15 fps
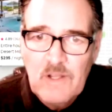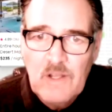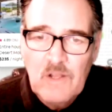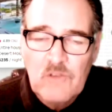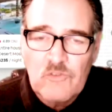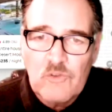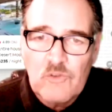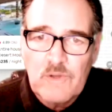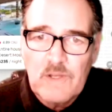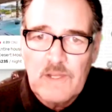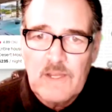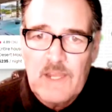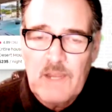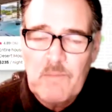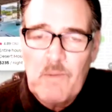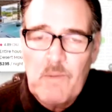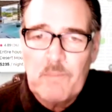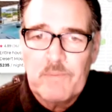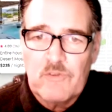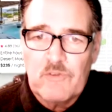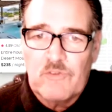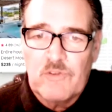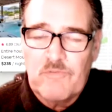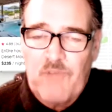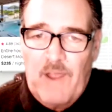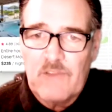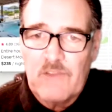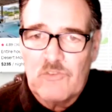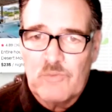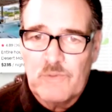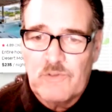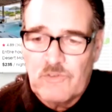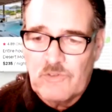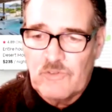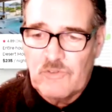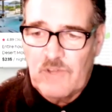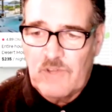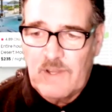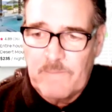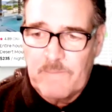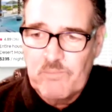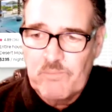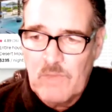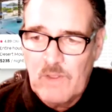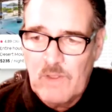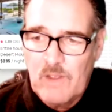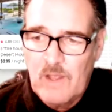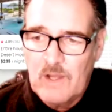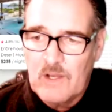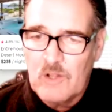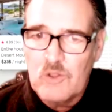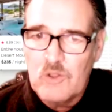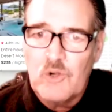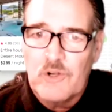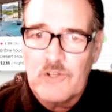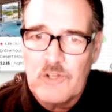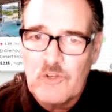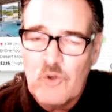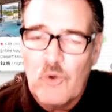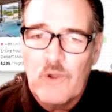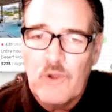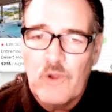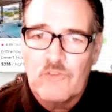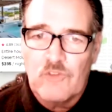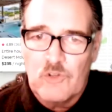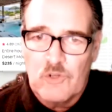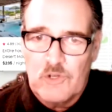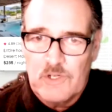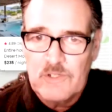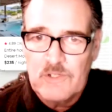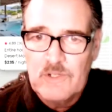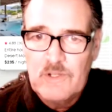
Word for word: So he came up with this device, which is a, an alert, a noise alert.